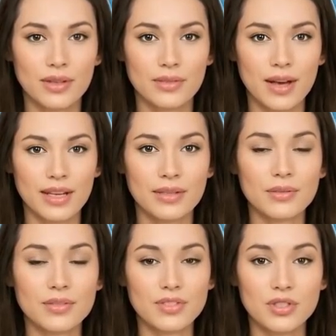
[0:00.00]
of input,
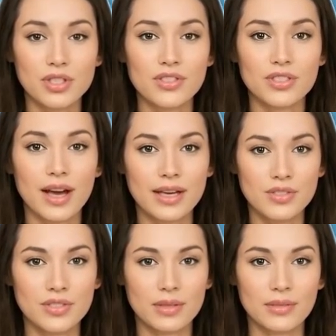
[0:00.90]
such as
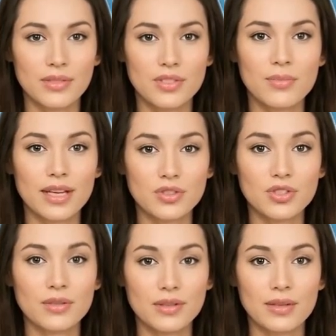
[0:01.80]
text,
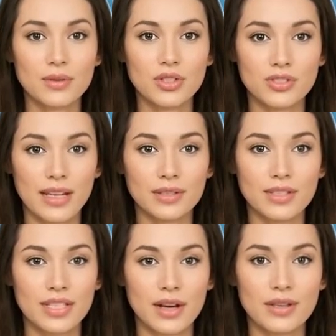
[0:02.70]
speech, images and
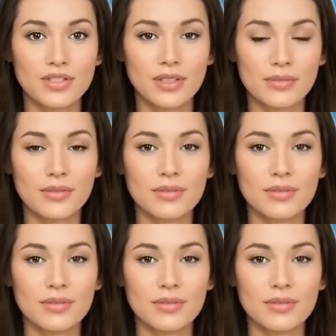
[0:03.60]
videos.